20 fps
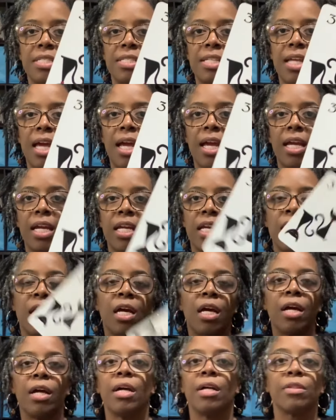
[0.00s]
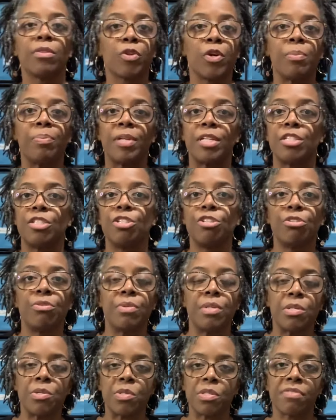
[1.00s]
say, 3 plus 2
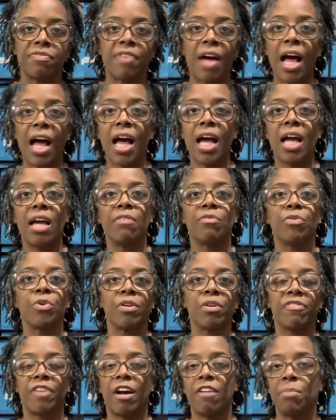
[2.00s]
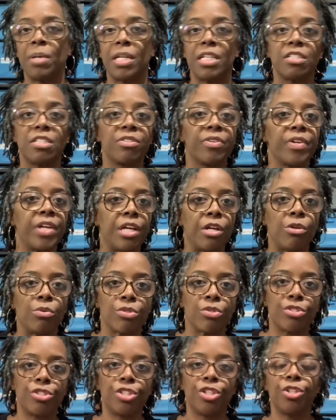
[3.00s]
equals 5 or 5 minus 3
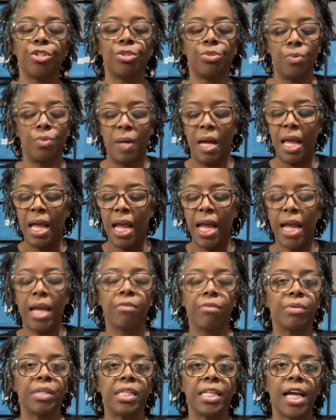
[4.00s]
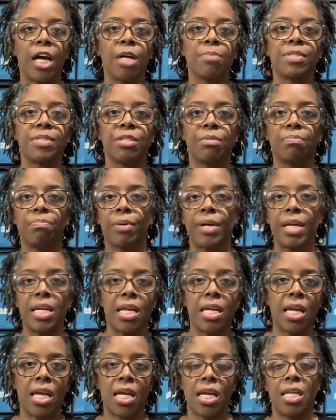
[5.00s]
equals 2. It really helps to bring
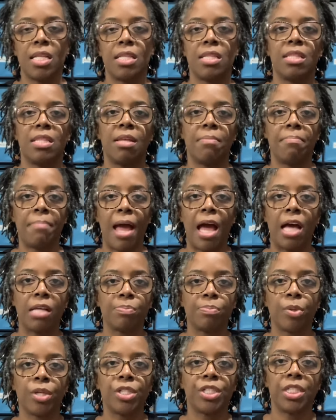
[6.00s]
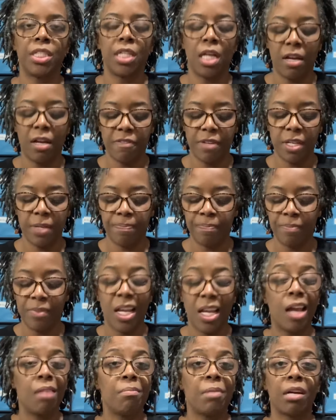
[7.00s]
in the math portion of it
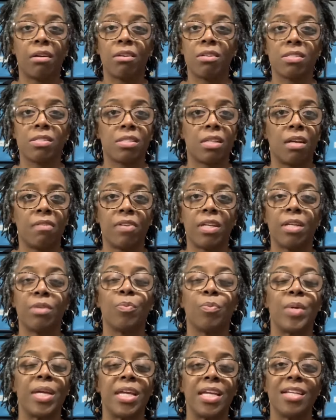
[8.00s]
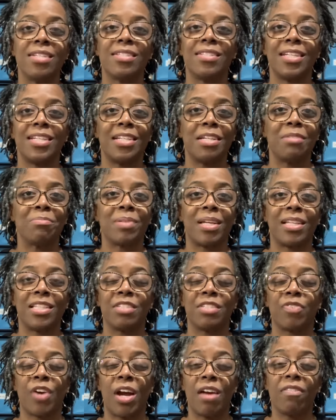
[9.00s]
and my girls love it. We sit and play
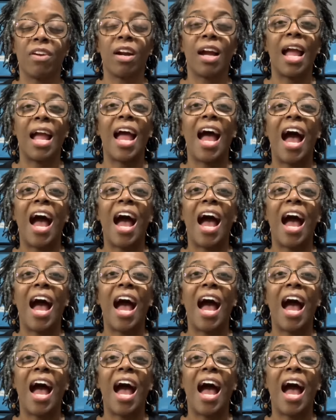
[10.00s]
this forever.